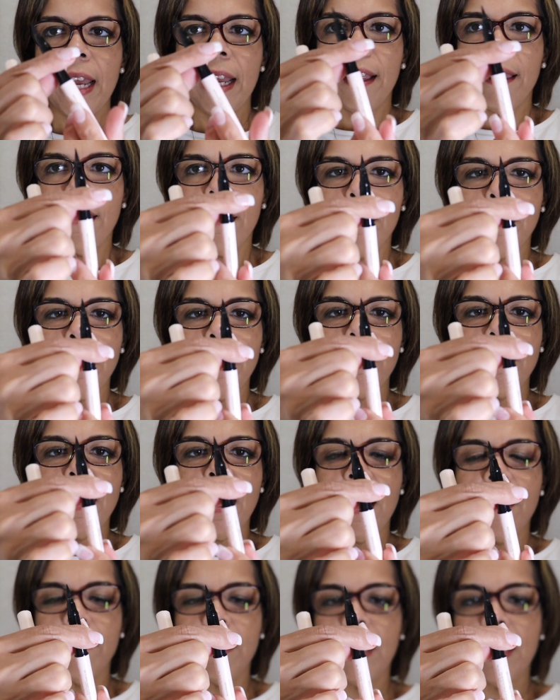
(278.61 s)
And sometimes I
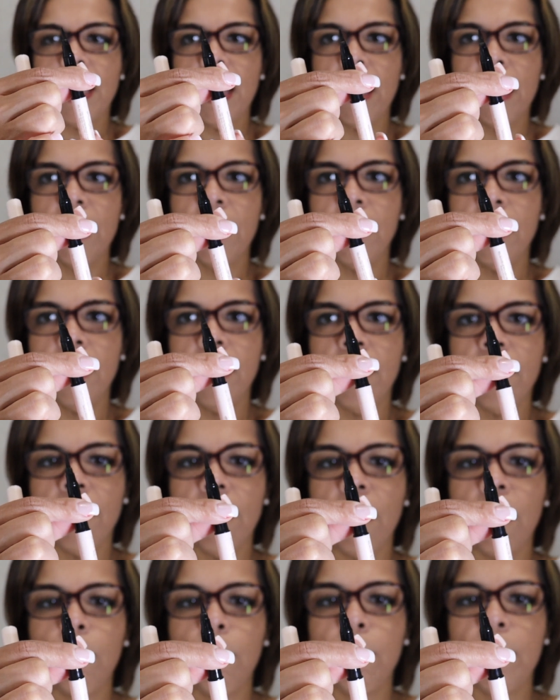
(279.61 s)
have to tighten this
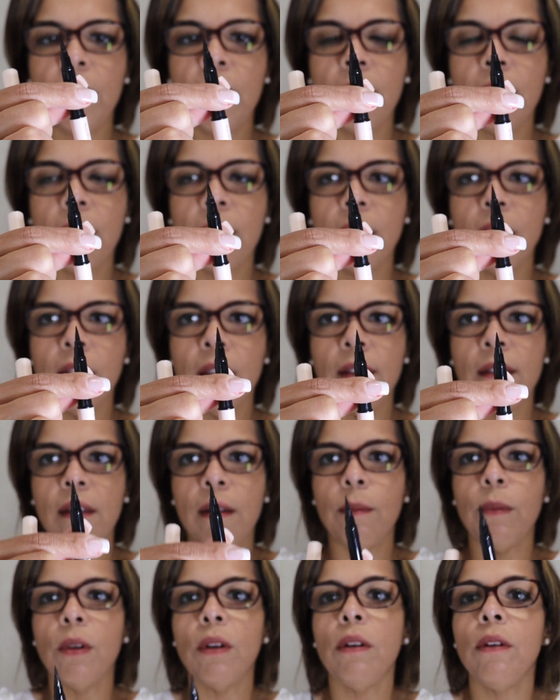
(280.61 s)
up because it does
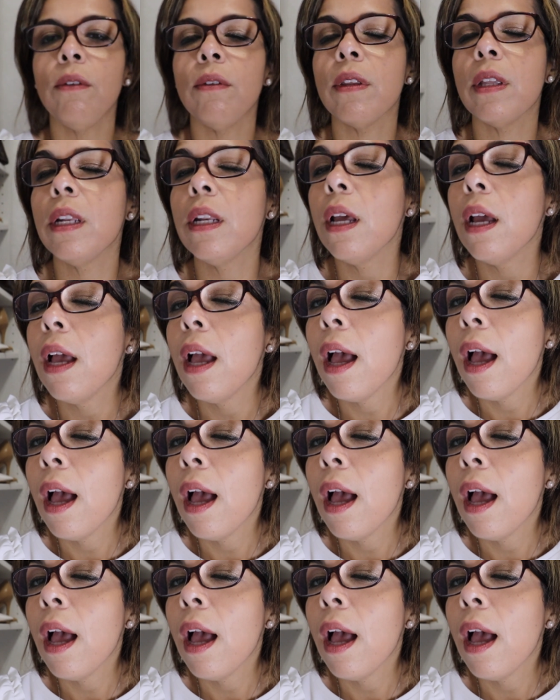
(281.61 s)
seem to loosen.